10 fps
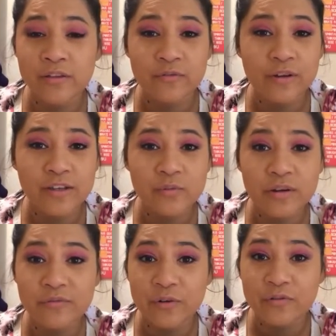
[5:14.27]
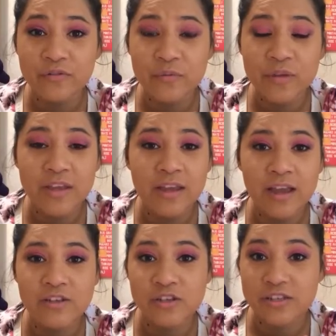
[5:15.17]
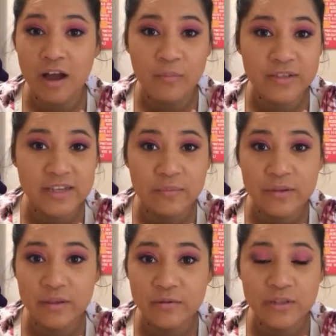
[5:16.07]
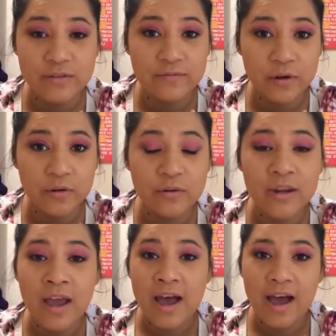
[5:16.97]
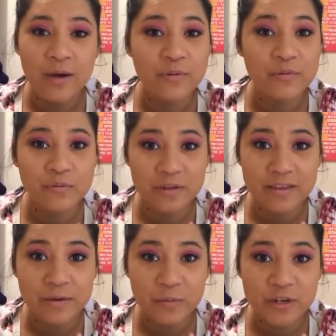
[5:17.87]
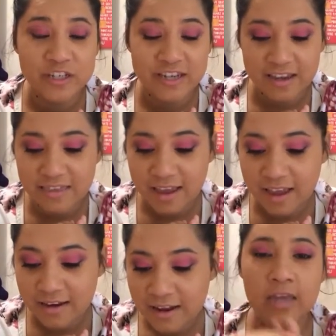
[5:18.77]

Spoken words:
If you guys want to vote for me and just comment down below to vote, I would really appreciate that.